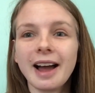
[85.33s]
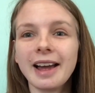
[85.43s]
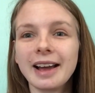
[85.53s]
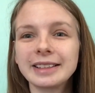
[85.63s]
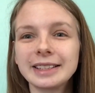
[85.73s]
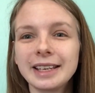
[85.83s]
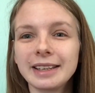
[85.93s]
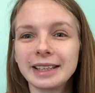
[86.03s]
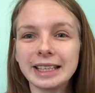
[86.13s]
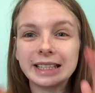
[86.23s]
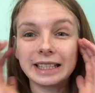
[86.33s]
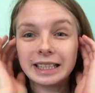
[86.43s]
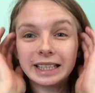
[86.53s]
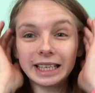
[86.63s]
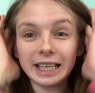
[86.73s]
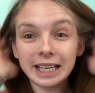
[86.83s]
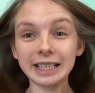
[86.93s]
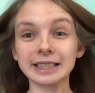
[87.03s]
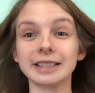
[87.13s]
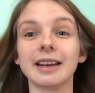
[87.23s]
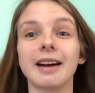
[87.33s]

I accidentally deleted it.